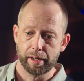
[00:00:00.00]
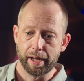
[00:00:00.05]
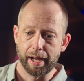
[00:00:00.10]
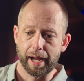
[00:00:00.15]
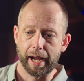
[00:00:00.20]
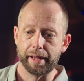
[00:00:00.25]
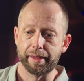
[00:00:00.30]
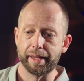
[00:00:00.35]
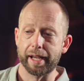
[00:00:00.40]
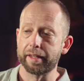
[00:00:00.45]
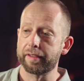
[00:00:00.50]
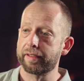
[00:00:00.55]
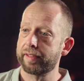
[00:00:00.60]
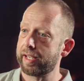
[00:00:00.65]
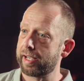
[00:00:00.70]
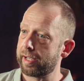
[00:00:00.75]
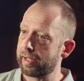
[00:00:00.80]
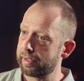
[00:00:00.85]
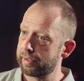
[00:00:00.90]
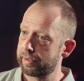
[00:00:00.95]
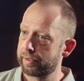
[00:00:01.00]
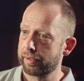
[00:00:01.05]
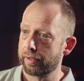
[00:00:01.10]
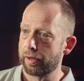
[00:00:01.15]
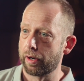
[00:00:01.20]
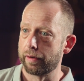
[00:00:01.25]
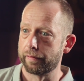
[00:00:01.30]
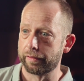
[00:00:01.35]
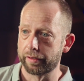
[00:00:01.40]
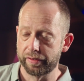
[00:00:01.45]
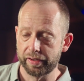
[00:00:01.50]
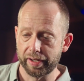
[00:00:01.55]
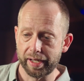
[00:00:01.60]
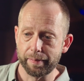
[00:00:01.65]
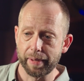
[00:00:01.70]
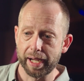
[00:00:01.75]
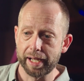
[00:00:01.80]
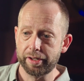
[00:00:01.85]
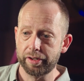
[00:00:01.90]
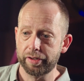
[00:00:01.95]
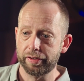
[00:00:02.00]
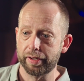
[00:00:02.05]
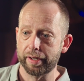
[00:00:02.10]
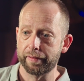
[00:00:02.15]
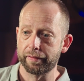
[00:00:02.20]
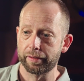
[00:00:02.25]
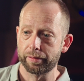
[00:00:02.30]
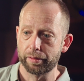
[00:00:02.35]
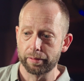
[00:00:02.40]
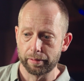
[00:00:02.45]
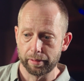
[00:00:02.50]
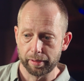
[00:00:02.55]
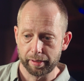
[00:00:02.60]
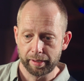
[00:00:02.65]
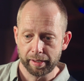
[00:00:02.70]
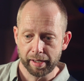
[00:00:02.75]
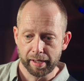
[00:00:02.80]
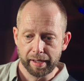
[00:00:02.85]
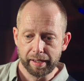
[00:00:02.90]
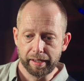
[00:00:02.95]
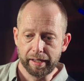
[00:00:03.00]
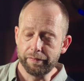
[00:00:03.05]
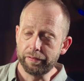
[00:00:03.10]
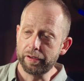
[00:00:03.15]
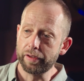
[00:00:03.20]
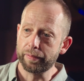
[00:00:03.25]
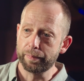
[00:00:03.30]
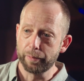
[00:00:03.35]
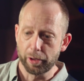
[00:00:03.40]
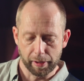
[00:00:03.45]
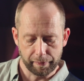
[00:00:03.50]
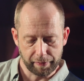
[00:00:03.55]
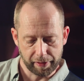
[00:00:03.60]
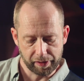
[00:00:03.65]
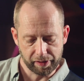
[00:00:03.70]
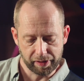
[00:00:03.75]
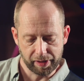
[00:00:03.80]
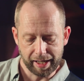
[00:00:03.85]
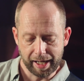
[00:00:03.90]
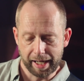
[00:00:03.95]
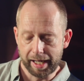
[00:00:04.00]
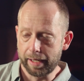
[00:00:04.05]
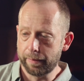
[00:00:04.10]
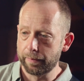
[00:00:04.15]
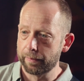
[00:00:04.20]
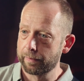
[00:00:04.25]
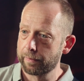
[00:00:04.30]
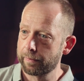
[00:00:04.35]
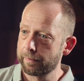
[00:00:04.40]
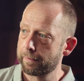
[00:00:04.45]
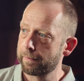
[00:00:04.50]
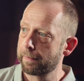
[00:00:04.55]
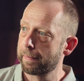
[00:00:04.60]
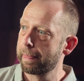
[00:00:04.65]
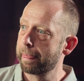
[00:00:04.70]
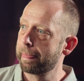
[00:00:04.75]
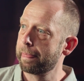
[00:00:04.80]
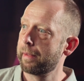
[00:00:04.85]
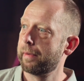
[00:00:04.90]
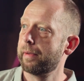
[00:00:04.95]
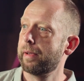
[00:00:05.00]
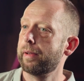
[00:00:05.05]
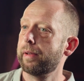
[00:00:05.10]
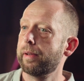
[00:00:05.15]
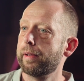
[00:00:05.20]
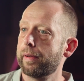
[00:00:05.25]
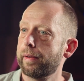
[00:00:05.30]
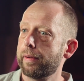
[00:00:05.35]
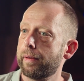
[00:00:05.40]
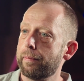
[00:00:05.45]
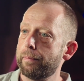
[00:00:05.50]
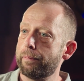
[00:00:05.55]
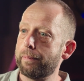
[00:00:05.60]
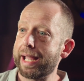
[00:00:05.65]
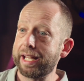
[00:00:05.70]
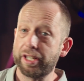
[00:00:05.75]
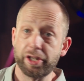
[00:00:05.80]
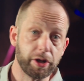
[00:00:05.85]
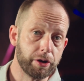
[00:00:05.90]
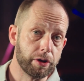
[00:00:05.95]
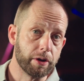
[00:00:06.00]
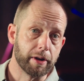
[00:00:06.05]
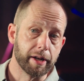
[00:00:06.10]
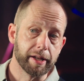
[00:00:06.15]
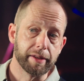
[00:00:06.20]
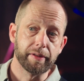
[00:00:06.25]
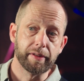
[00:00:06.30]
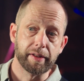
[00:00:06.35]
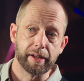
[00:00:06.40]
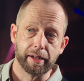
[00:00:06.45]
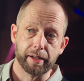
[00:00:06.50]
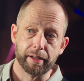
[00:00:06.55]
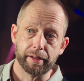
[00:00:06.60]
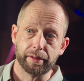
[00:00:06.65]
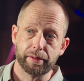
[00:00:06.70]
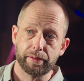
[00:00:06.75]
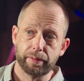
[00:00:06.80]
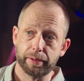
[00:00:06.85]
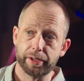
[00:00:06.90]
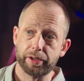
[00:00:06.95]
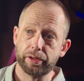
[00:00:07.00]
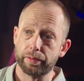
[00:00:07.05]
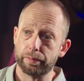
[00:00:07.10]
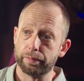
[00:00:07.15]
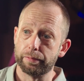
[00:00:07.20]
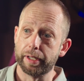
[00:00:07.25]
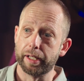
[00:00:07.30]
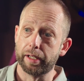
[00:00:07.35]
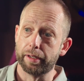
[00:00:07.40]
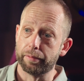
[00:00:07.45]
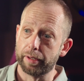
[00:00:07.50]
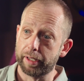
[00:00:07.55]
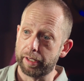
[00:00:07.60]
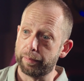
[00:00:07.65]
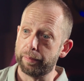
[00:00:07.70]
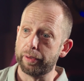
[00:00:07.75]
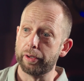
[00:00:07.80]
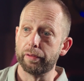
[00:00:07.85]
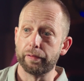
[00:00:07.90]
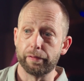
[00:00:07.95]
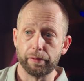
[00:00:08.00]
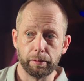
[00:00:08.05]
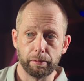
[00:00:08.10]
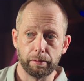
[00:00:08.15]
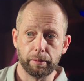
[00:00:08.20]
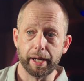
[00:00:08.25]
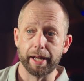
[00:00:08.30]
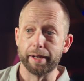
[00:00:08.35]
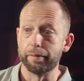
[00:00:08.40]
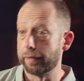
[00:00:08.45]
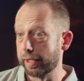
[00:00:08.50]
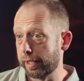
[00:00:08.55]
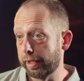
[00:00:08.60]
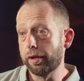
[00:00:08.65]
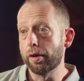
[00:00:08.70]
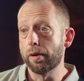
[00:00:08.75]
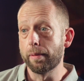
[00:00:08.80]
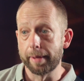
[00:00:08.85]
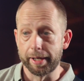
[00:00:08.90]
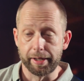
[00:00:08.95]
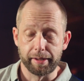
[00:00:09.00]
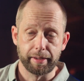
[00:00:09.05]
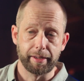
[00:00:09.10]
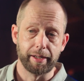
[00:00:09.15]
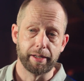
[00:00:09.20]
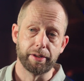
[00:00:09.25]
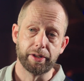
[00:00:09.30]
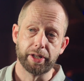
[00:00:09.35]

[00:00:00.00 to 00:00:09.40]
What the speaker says: And that sound over a C major 7 chord gives us more of a C major 9 sound, which is really, really beautiful and really common in